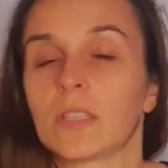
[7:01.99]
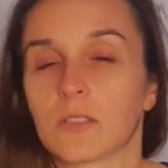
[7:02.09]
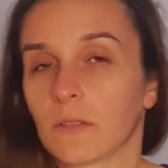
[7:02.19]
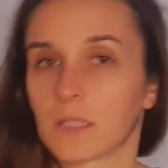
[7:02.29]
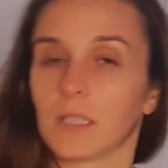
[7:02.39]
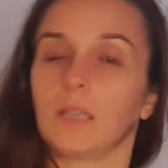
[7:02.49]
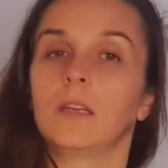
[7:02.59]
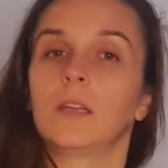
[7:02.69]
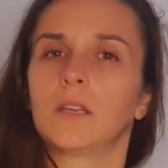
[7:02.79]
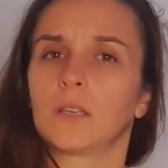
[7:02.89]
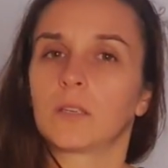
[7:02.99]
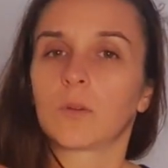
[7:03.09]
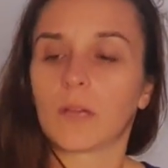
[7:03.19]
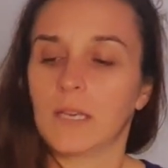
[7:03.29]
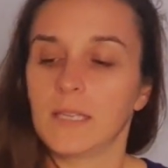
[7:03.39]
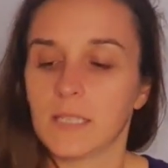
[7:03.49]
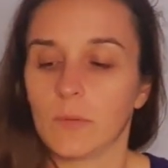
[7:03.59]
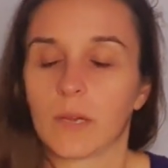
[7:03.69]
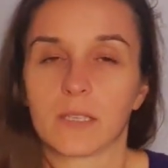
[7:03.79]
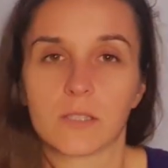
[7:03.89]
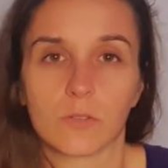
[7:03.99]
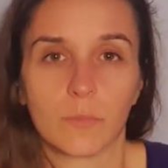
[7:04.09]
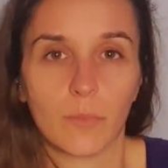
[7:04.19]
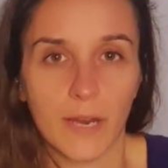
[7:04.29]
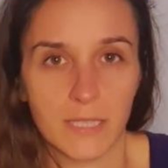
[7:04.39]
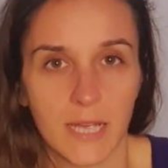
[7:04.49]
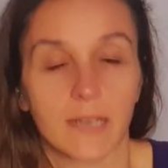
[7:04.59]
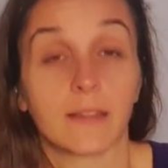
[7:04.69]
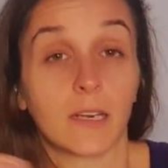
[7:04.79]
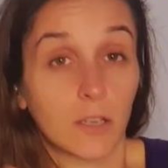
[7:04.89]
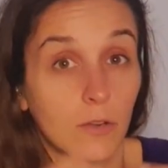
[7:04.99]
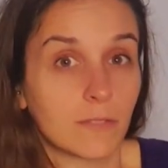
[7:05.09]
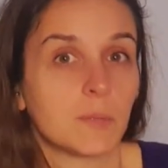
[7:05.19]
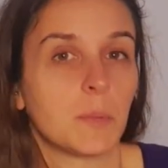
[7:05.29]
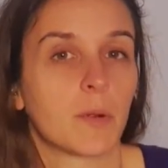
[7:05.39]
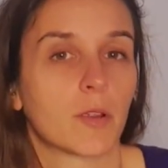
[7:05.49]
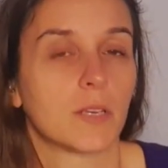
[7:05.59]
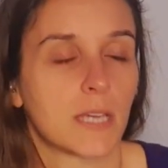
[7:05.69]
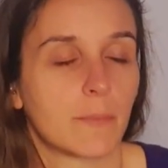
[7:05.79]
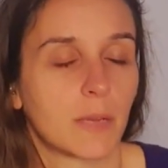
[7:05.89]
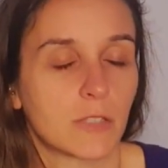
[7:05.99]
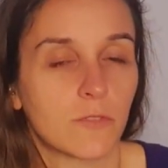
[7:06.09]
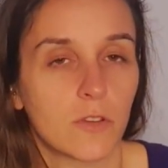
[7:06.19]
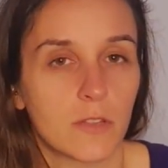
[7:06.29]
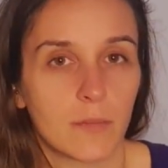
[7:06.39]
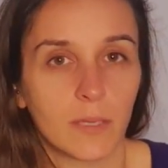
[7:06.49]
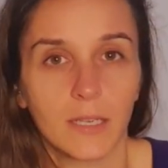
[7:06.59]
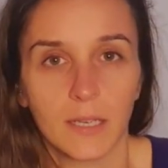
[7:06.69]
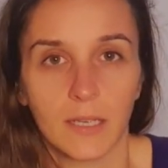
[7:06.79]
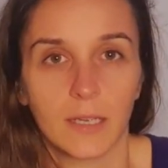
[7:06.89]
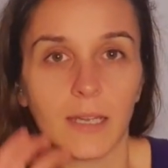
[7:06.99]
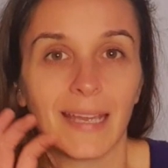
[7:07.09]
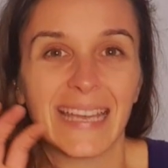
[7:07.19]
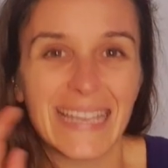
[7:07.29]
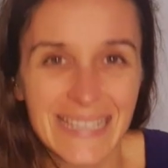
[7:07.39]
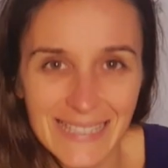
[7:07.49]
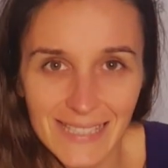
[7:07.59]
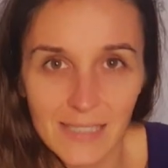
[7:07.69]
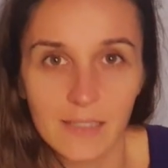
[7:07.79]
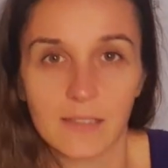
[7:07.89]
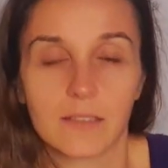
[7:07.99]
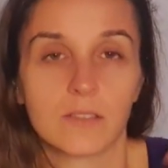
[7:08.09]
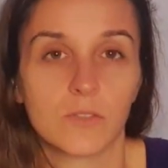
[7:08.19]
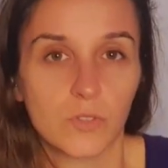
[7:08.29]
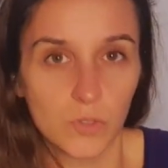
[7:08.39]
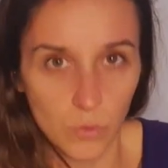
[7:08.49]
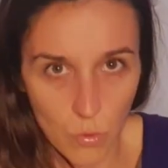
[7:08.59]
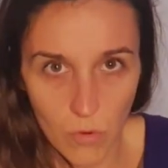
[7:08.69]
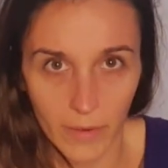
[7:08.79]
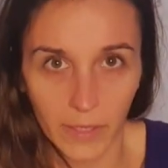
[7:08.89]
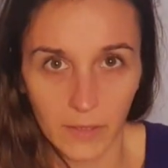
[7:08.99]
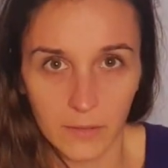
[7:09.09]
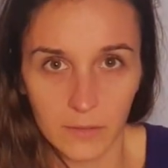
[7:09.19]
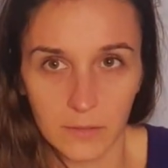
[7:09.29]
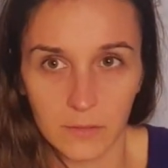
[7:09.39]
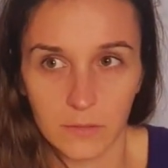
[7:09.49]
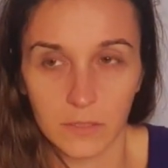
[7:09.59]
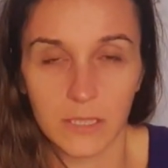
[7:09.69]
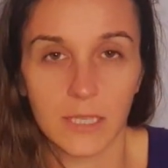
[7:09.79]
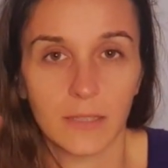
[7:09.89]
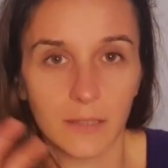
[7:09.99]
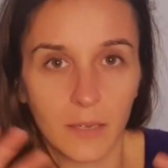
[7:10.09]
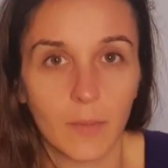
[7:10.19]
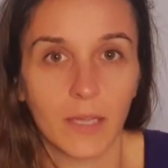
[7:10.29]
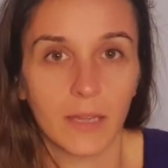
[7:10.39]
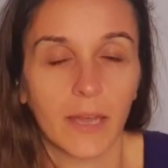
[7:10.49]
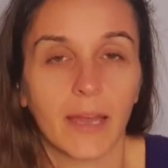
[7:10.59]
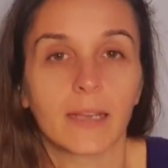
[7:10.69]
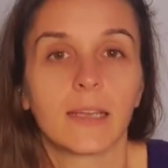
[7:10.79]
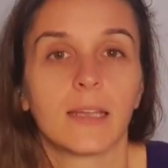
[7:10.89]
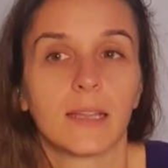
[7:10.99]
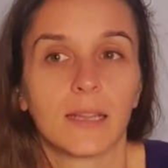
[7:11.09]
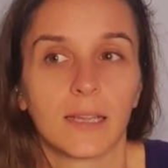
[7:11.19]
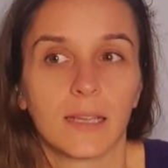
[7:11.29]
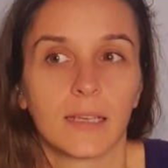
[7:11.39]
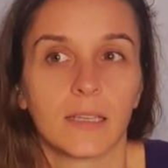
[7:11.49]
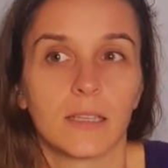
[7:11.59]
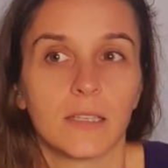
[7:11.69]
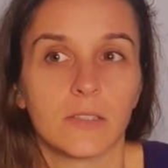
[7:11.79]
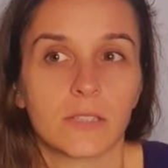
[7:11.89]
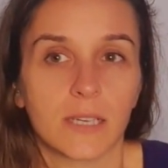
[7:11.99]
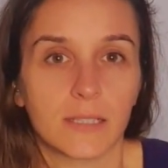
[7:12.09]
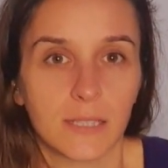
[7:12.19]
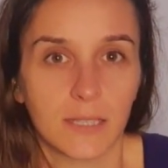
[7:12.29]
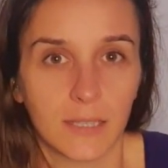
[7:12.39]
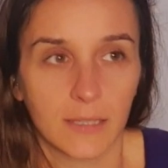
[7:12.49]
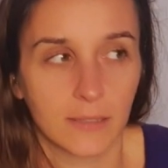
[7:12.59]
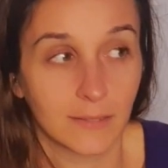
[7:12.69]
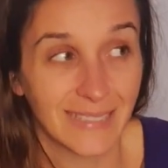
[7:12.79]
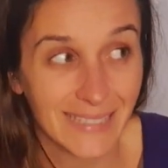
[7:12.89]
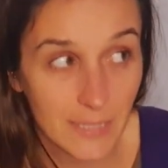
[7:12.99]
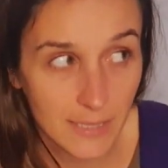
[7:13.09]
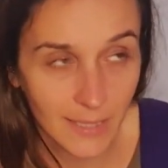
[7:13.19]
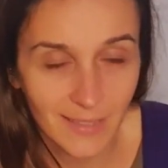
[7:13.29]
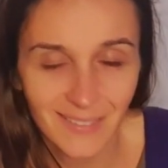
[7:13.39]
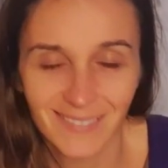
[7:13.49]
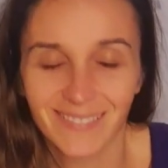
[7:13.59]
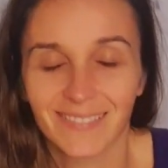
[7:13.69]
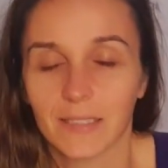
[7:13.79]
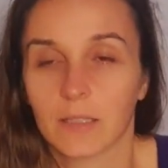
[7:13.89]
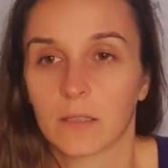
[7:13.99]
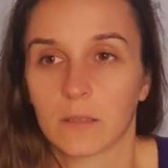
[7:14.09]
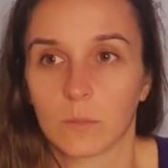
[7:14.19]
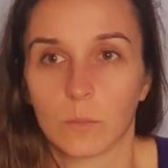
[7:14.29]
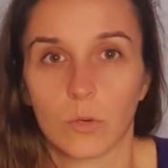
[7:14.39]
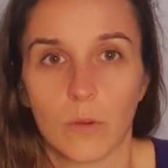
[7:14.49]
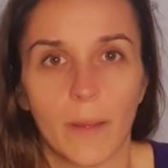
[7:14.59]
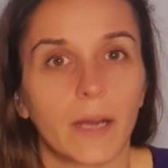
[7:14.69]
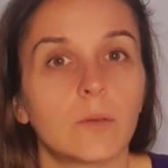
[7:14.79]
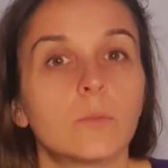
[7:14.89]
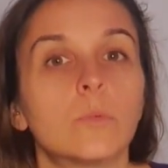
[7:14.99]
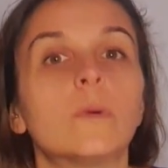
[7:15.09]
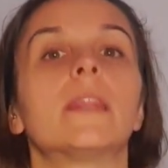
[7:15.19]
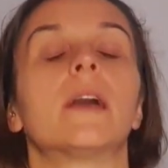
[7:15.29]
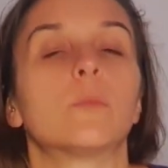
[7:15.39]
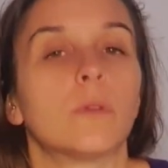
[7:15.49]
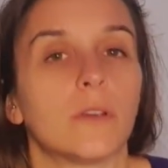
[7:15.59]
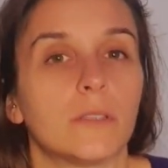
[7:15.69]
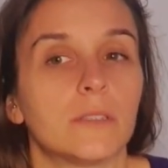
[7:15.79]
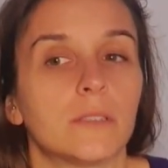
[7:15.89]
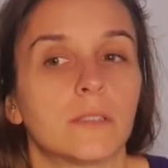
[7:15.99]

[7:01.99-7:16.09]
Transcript: is obviously quite an easy one to sort of break down, and then it can obviously be broken down much further. But his story, you start thinking about that, then you start to understand more about where that word